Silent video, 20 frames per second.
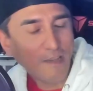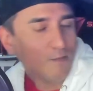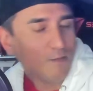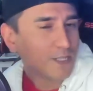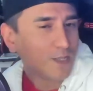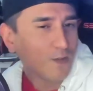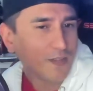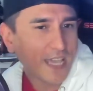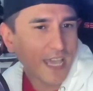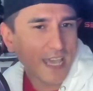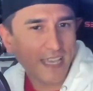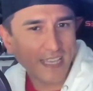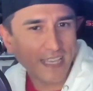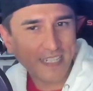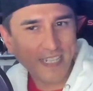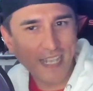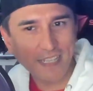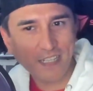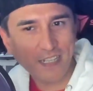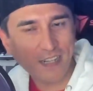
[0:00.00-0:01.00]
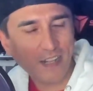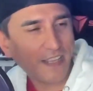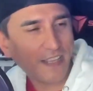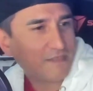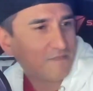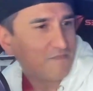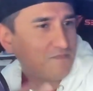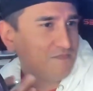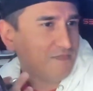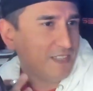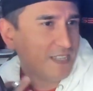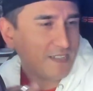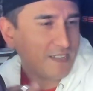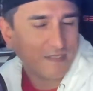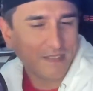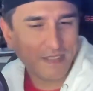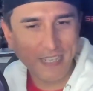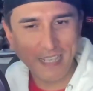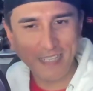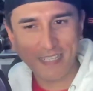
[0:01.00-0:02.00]
it was okay. It tasted like
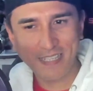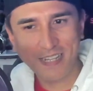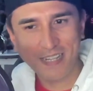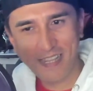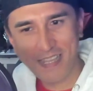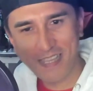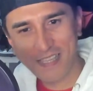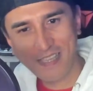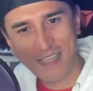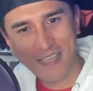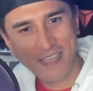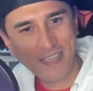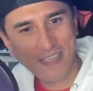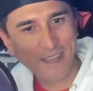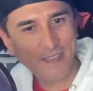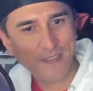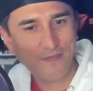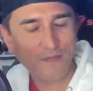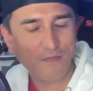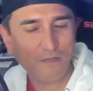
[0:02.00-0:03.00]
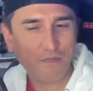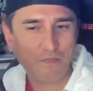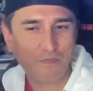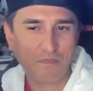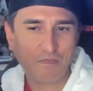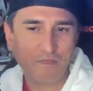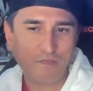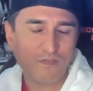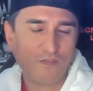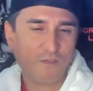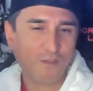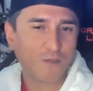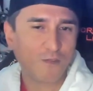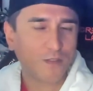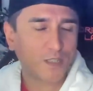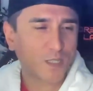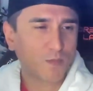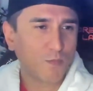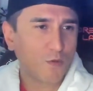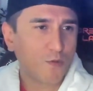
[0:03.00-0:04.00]
a fruit
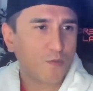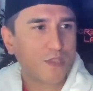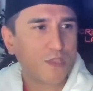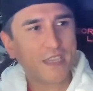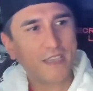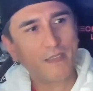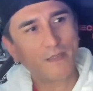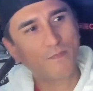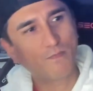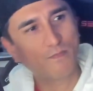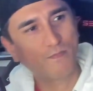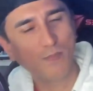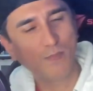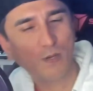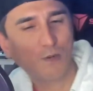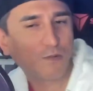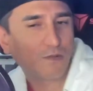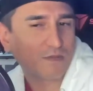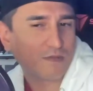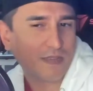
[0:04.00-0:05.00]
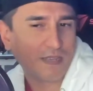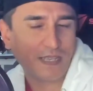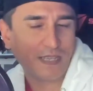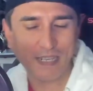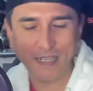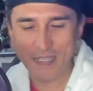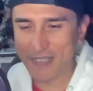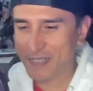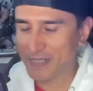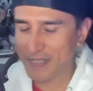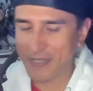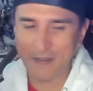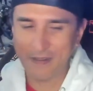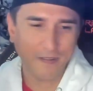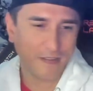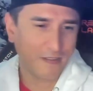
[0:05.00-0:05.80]
smoothie milk. I guess I don't